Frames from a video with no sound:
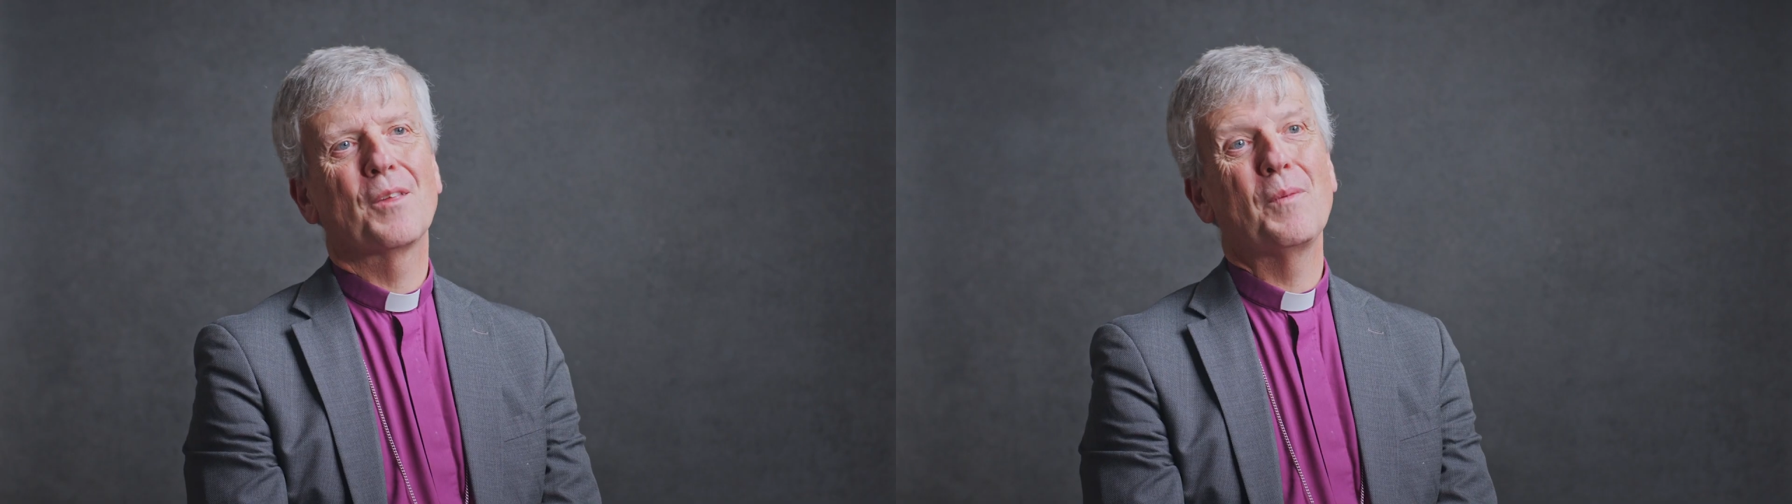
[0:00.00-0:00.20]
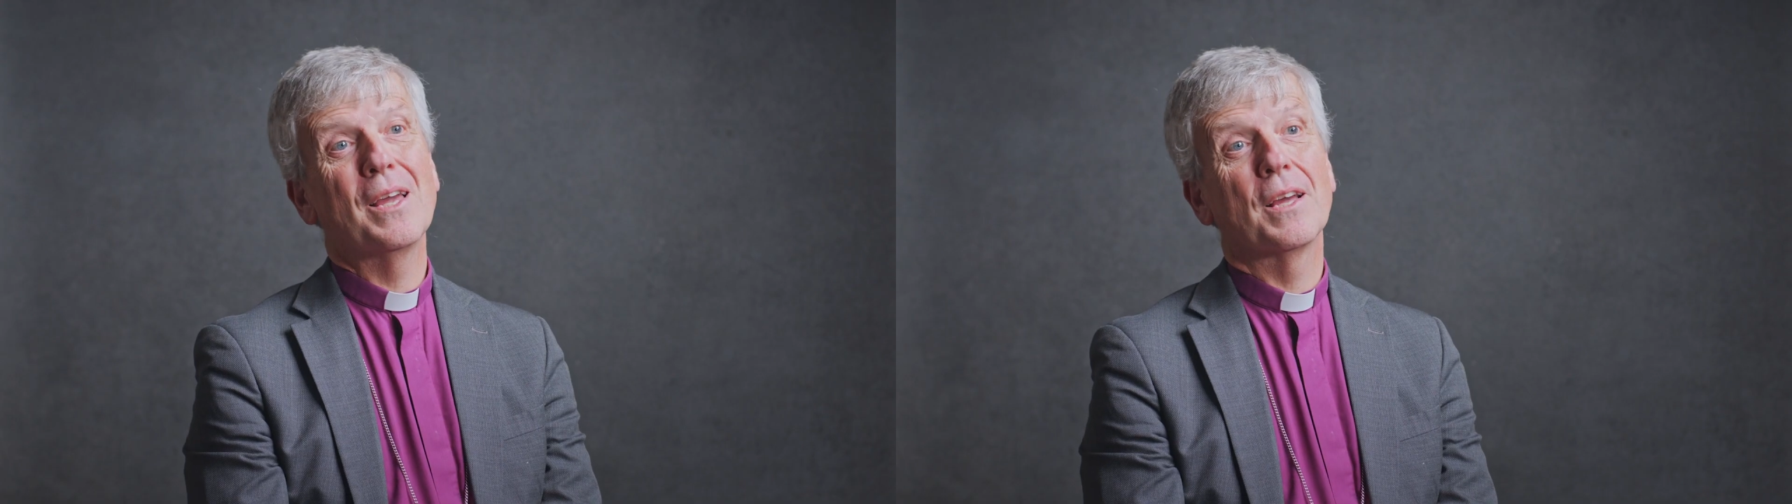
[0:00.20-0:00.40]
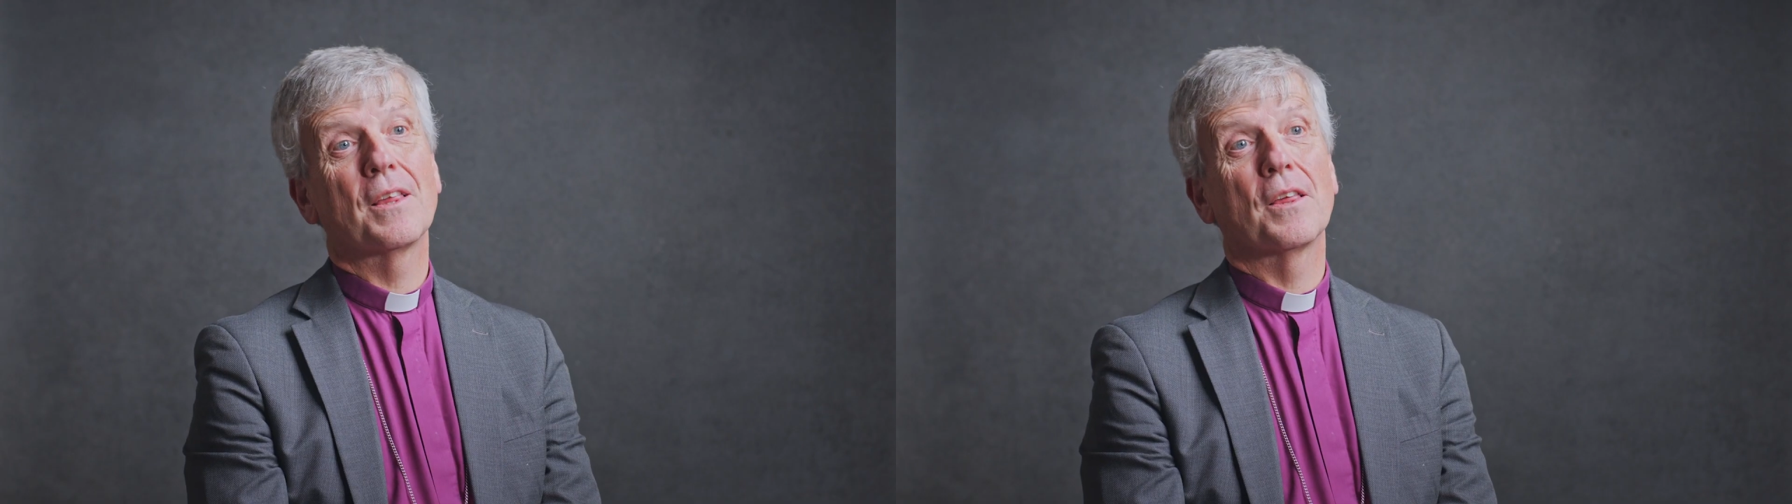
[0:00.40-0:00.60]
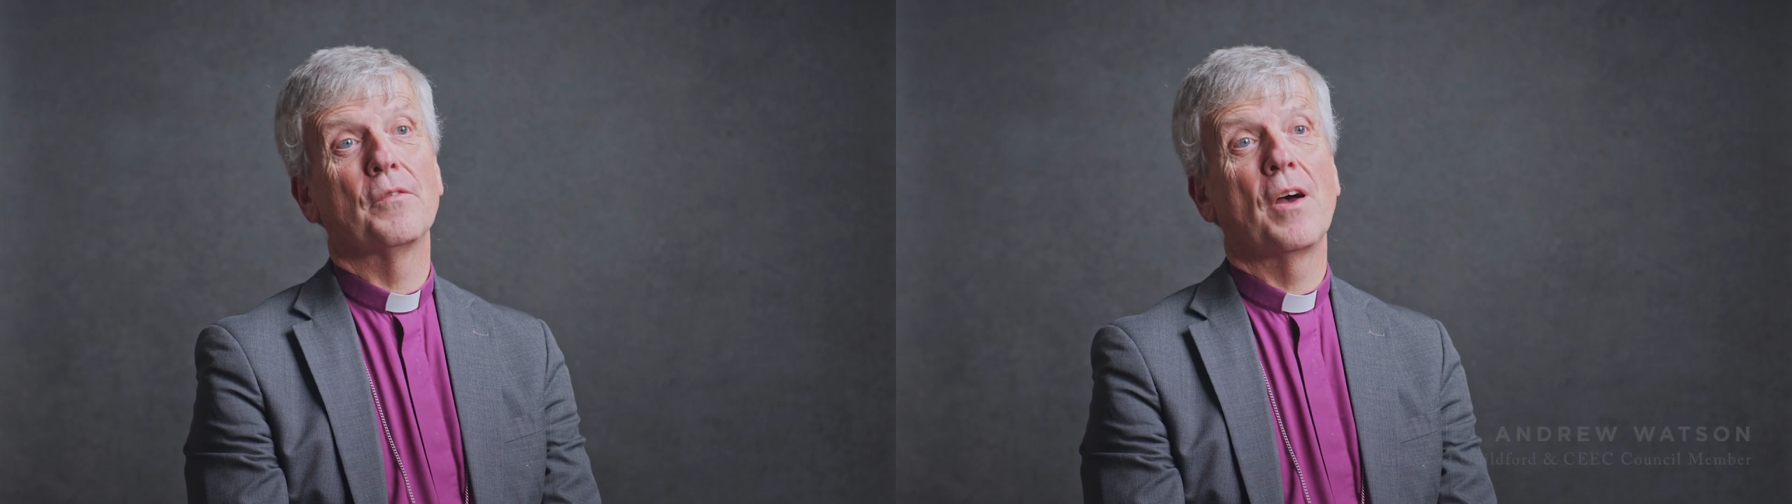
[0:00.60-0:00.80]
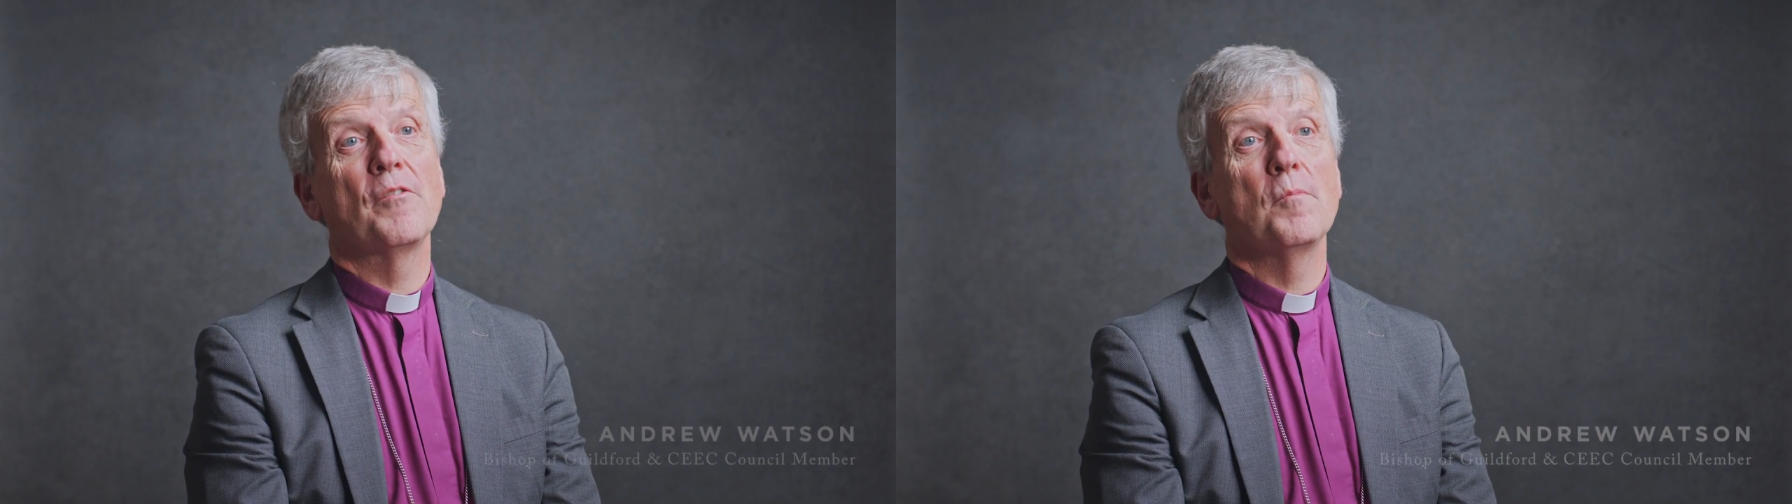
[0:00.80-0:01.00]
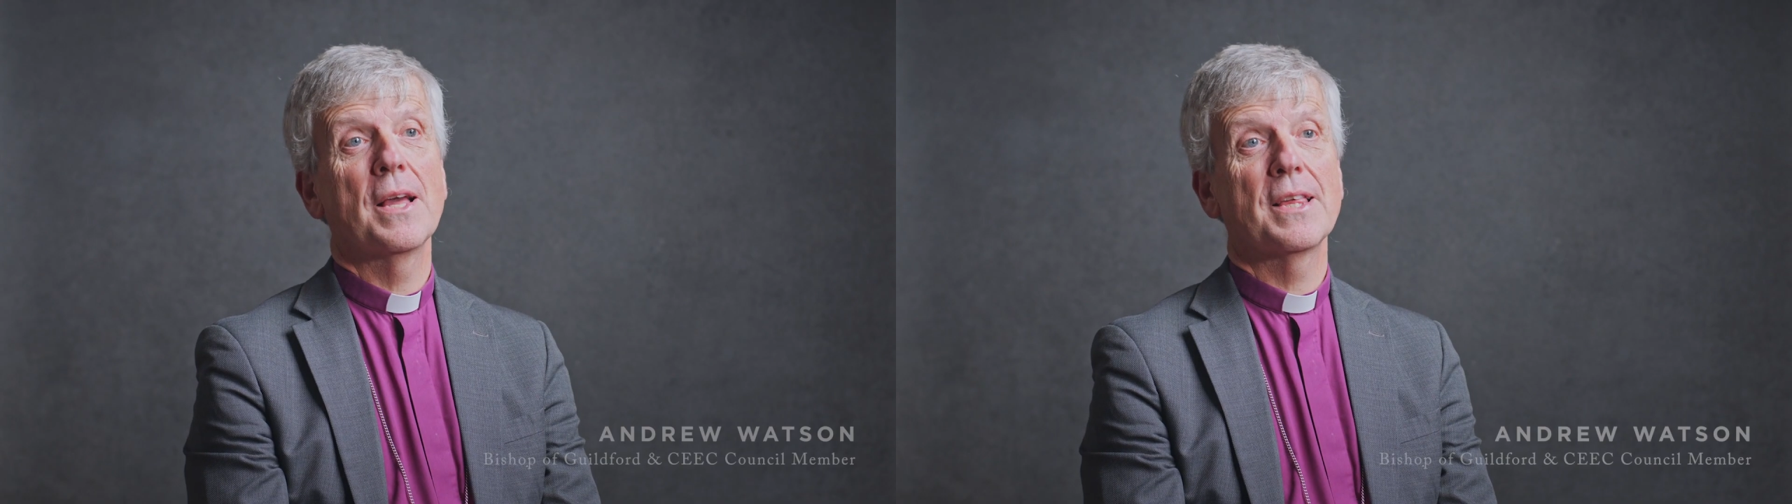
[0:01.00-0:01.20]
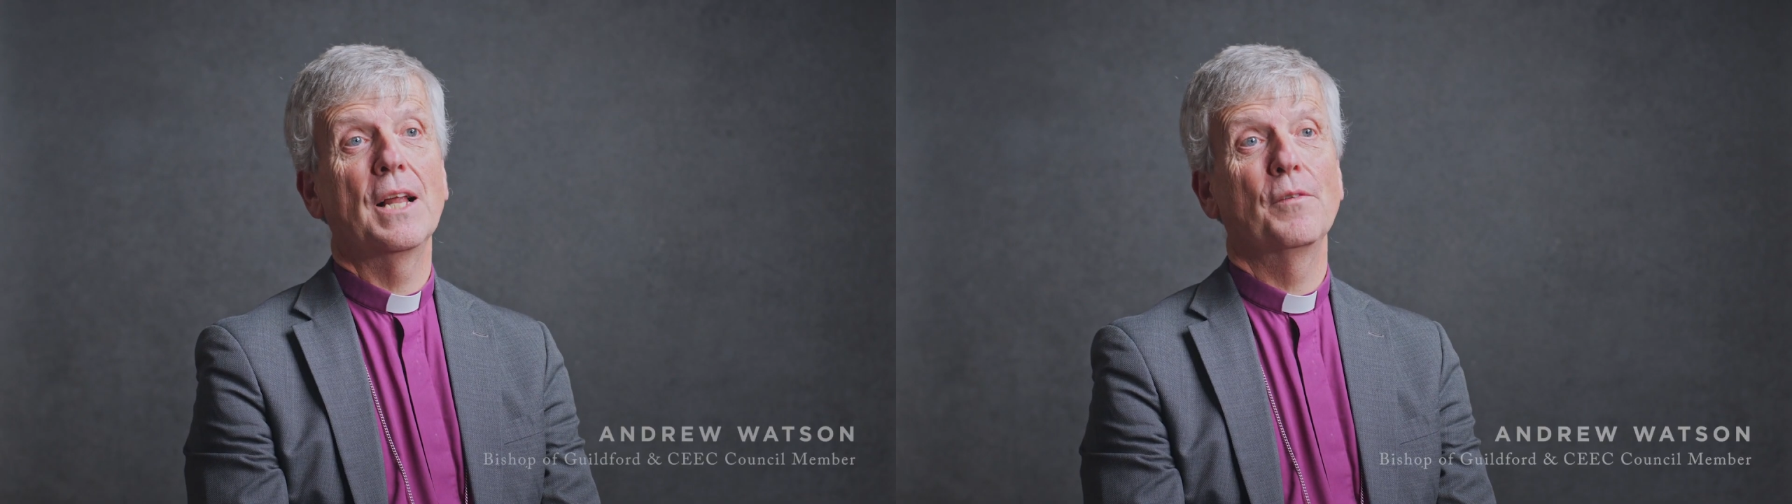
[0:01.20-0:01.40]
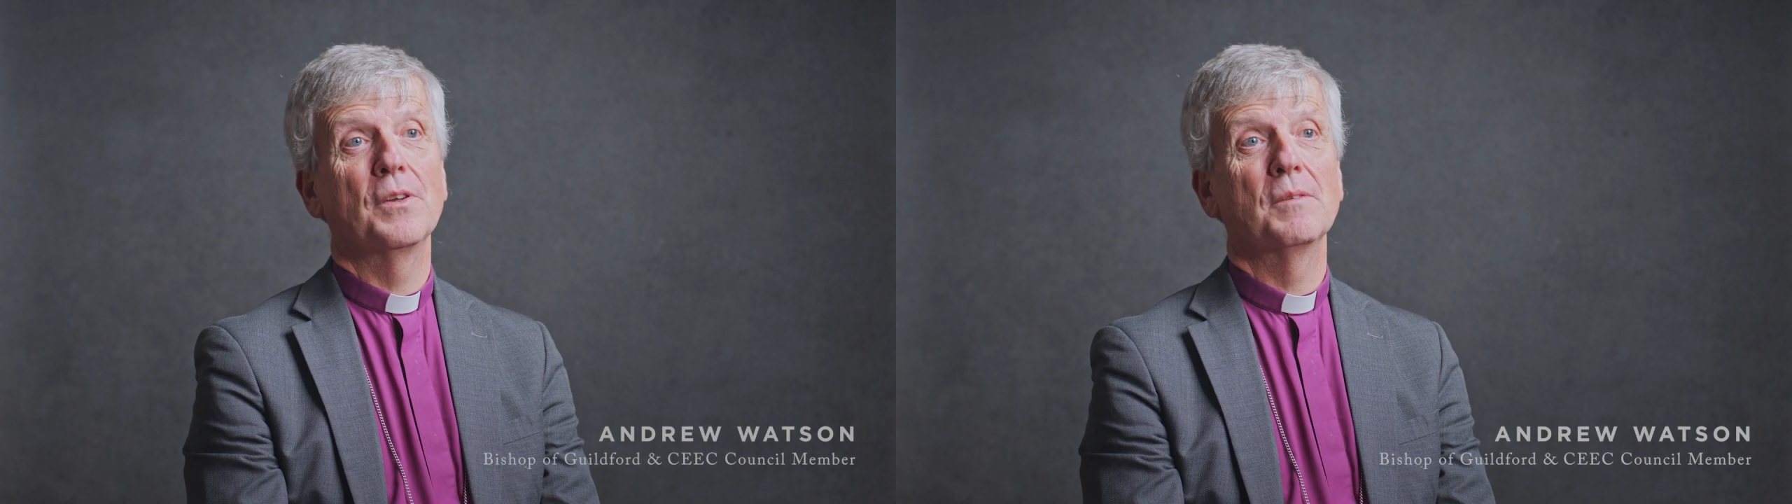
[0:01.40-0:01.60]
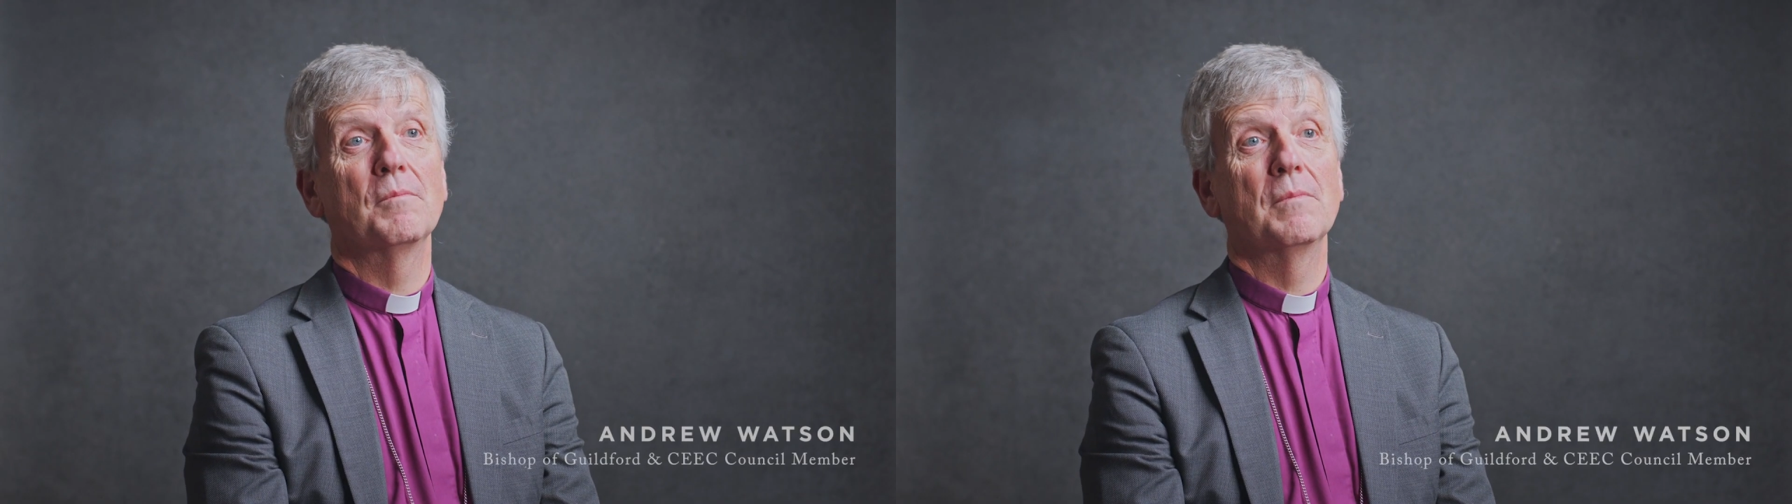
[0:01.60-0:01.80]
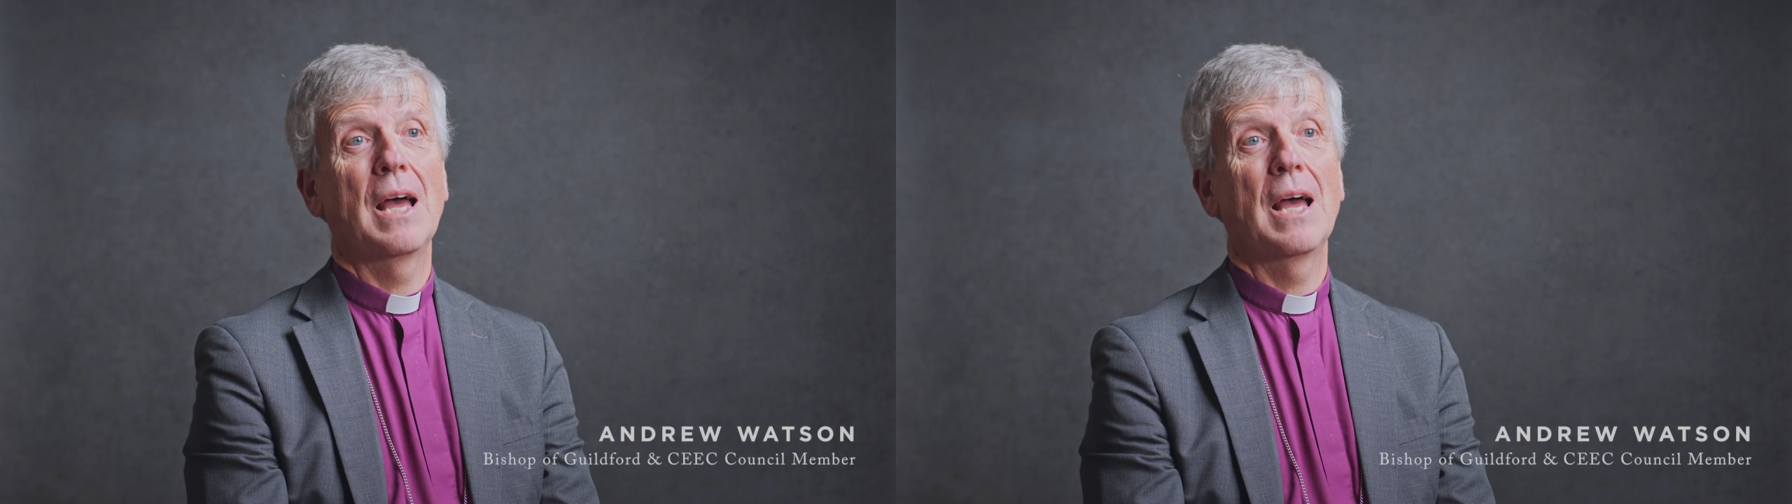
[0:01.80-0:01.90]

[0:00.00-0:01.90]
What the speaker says: speaking as a survivor myself and